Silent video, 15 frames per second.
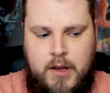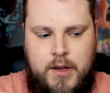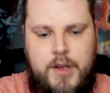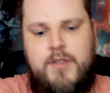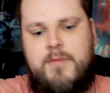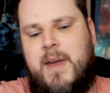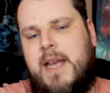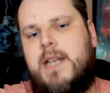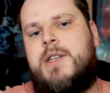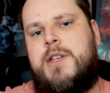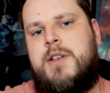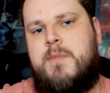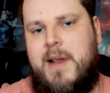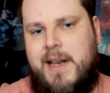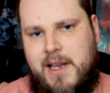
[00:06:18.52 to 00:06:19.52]
you've made
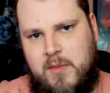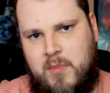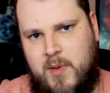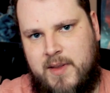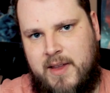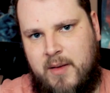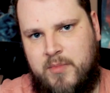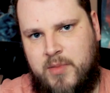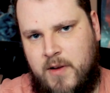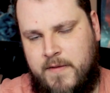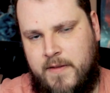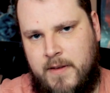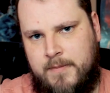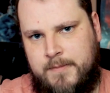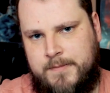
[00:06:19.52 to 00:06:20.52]
two million percent
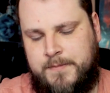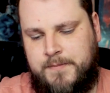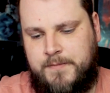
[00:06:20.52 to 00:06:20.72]
profit.